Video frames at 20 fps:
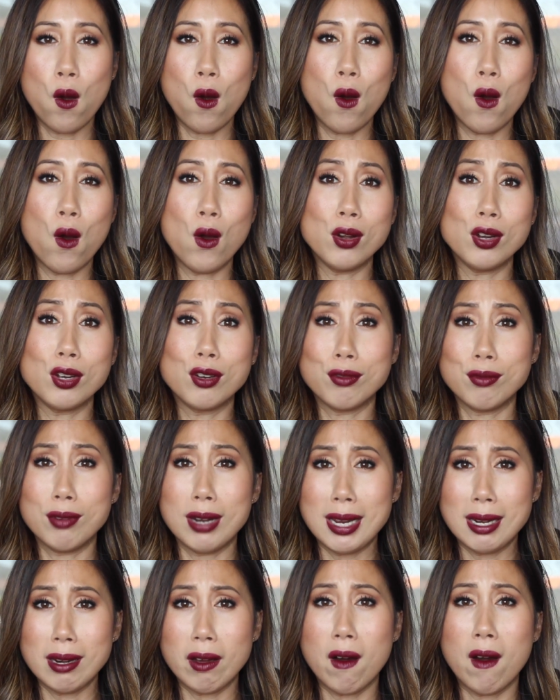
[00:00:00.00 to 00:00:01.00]
on
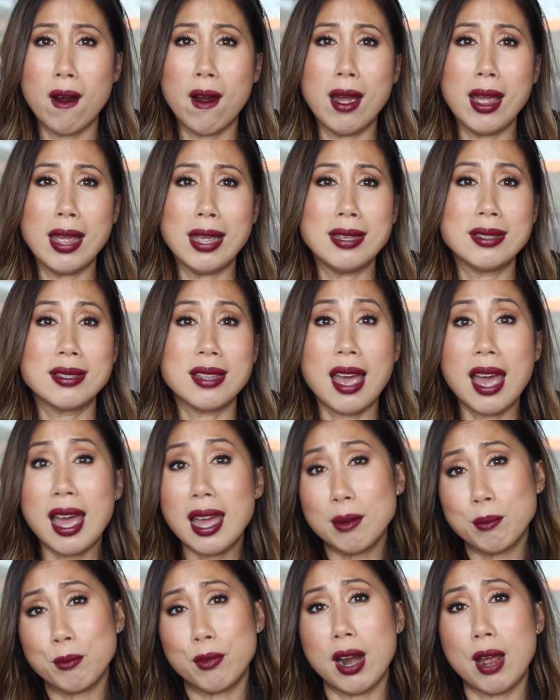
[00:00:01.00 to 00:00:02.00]
green eyes
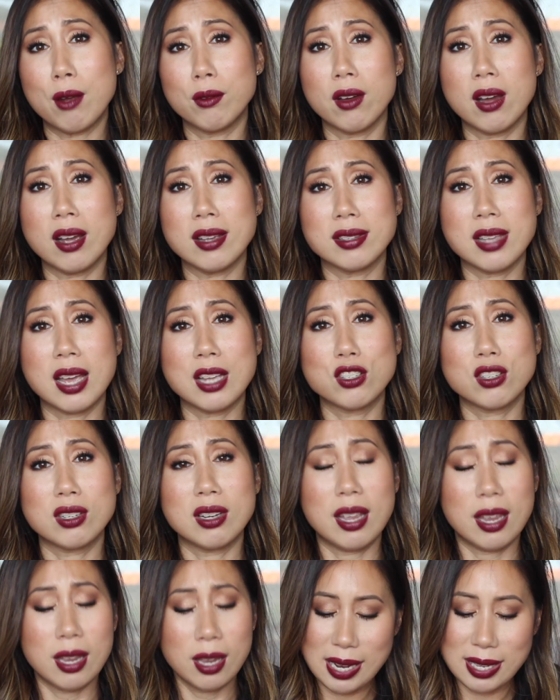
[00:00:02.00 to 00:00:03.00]
and brown eyes actually,